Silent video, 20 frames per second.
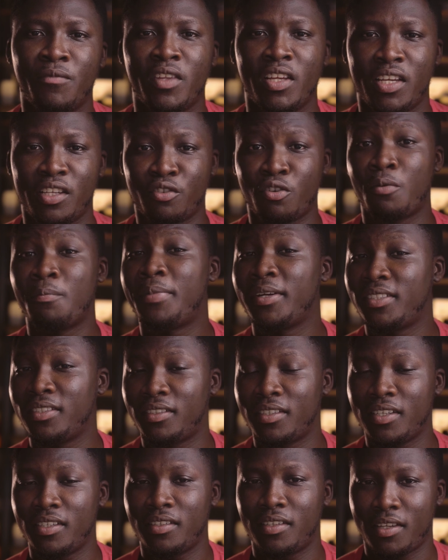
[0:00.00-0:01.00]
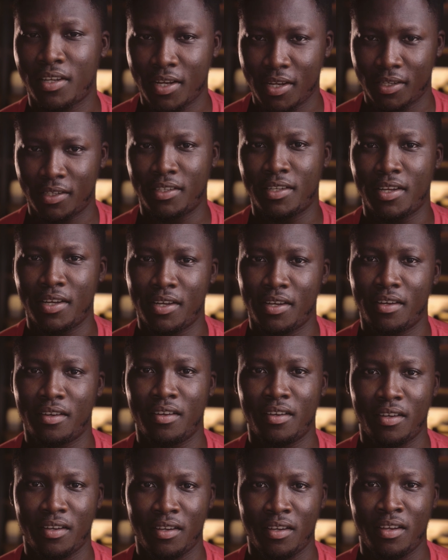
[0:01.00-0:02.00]
his competitors as the
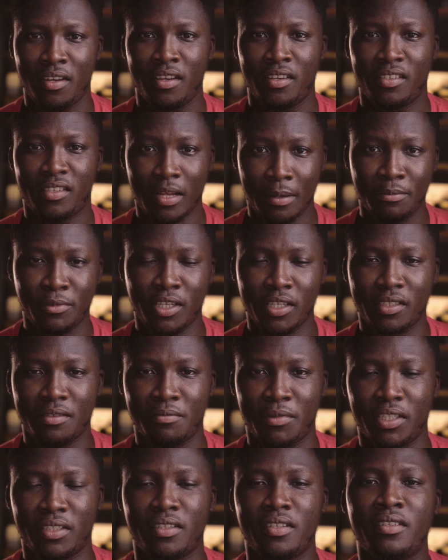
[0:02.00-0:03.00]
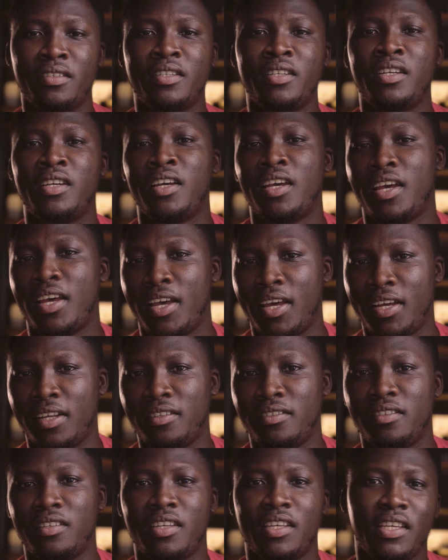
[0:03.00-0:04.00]
subject matter,
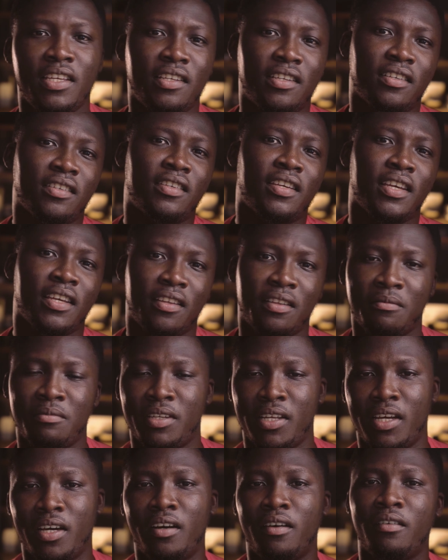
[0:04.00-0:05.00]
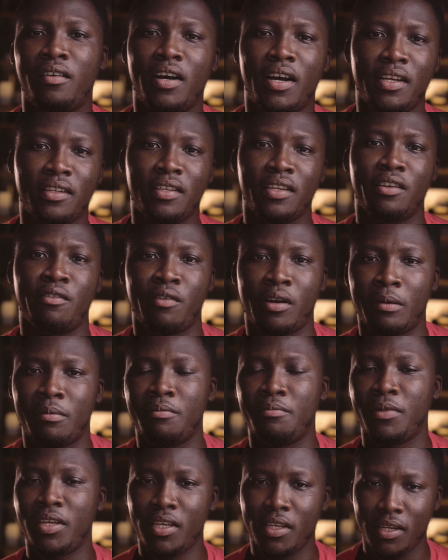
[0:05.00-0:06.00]
and he just hit them down as he rapped,
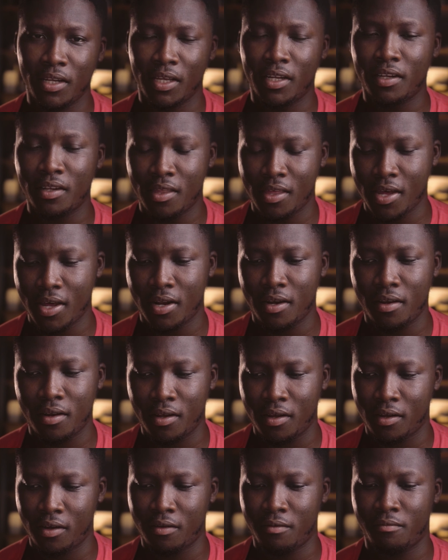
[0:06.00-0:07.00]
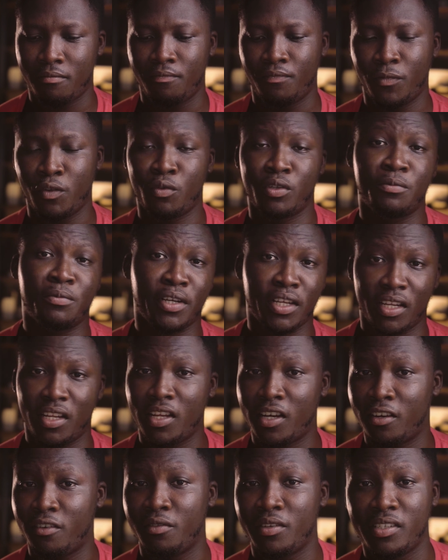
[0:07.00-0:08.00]
meaning that he was bringing
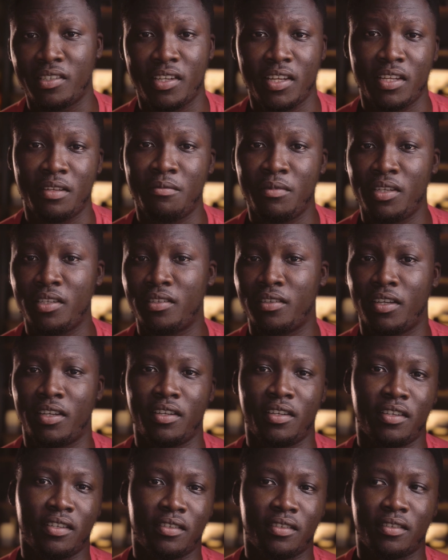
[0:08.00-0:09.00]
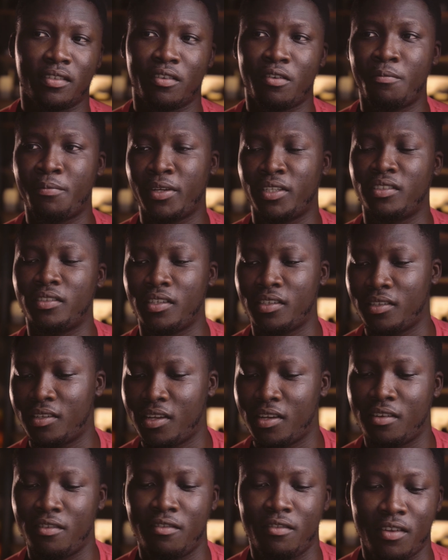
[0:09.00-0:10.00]
down his enemies and his competitors,
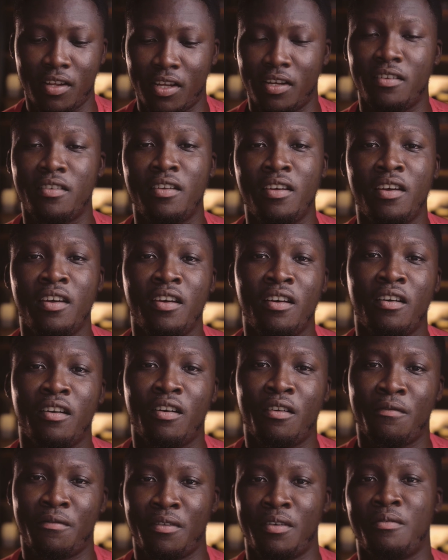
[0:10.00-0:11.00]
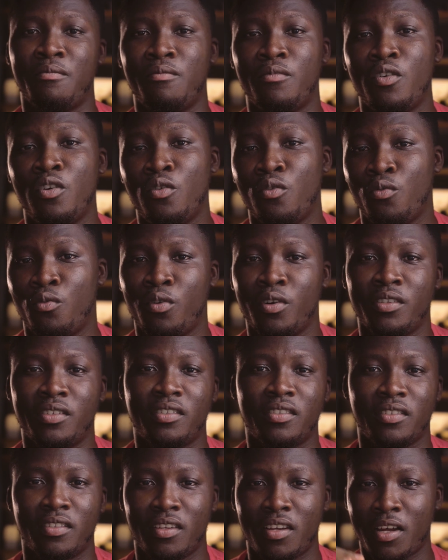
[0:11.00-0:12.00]
that none of them
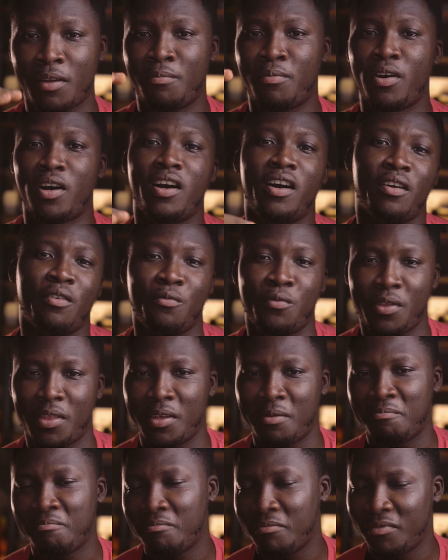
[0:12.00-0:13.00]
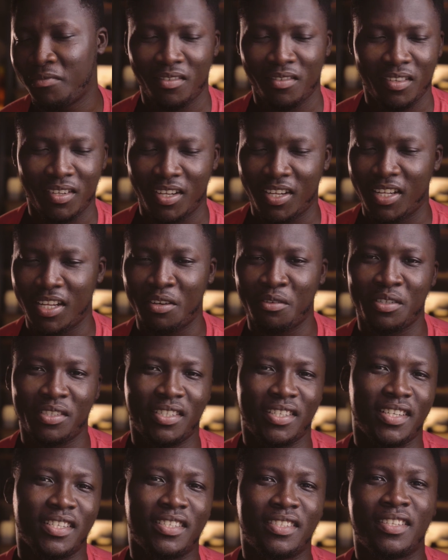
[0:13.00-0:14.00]
was at par with him. And that was
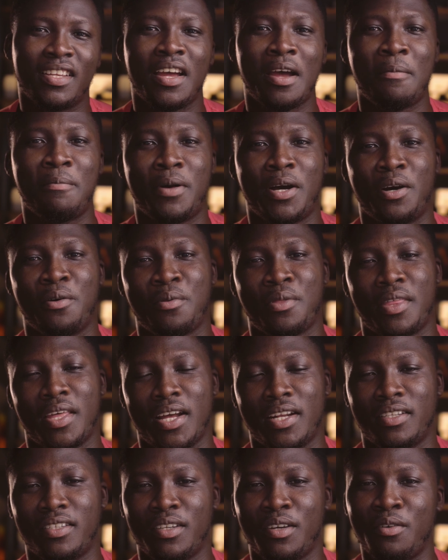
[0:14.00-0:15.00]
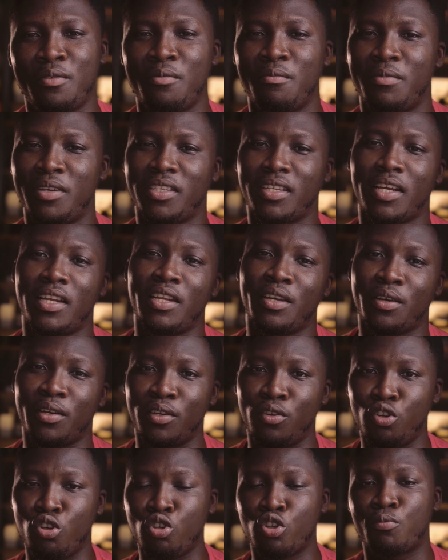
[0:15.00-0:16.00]
just about that. So basically you
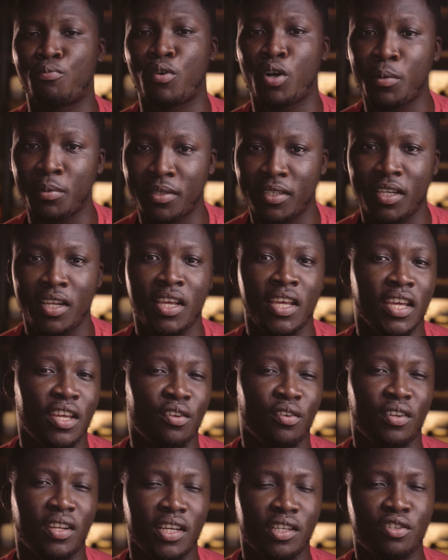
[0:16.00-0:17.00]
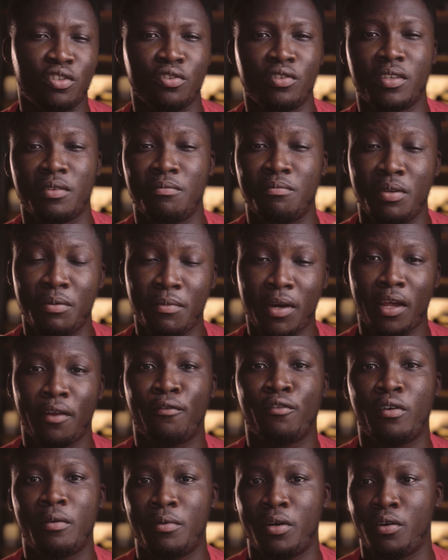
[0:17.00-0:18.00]
can use props in your next shoot and be
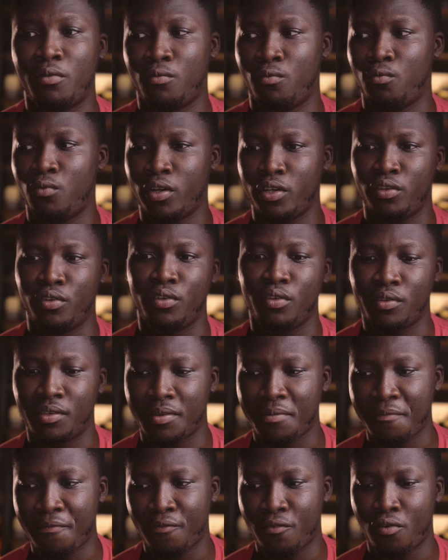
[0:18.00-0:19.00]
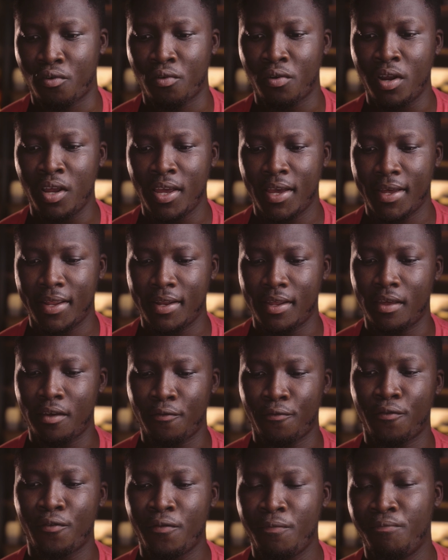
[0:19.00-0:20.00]
mindful about what you use them for, and
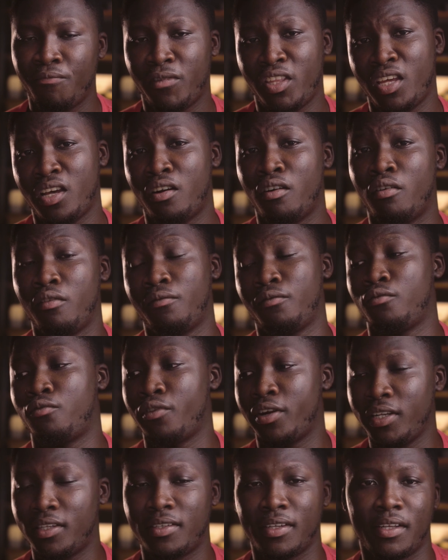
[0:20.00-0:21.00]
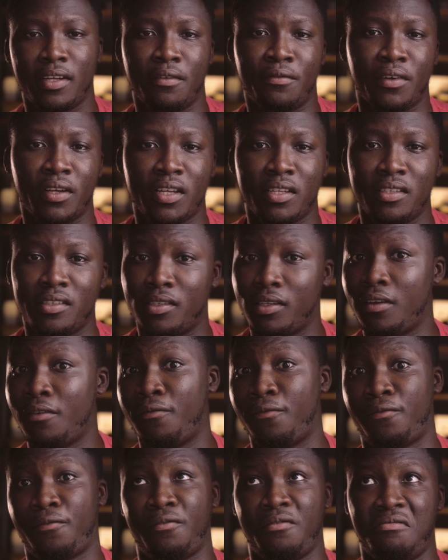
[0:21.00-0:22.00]
if they are of great significance.
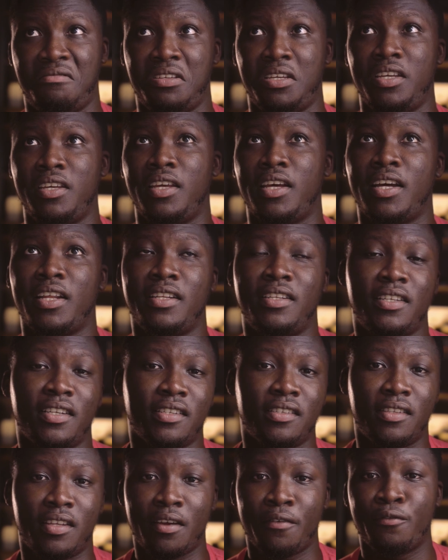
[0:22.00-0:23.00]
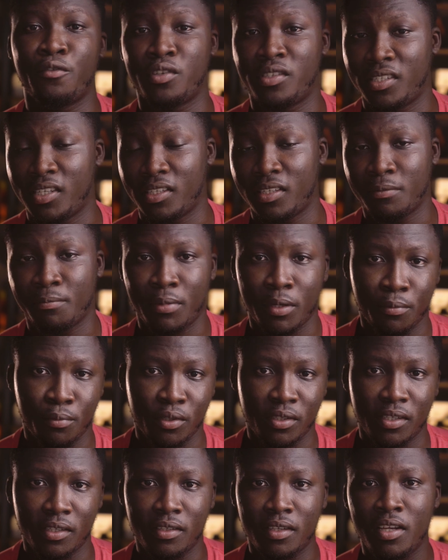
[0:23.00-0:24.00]
If they are just there for aesthetic
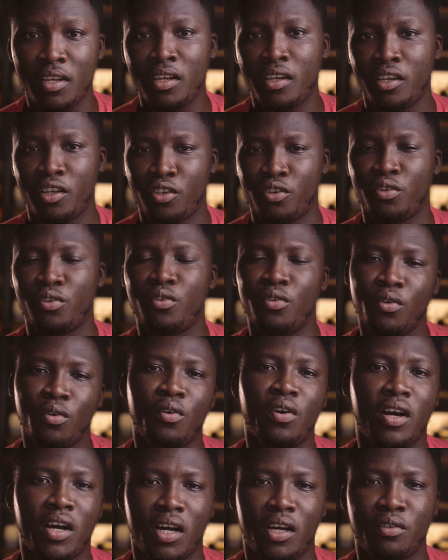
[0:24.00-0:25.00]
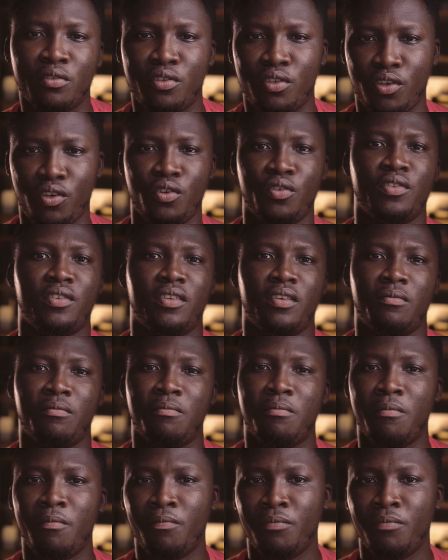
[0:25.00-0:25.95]
purposes, you should know how to use them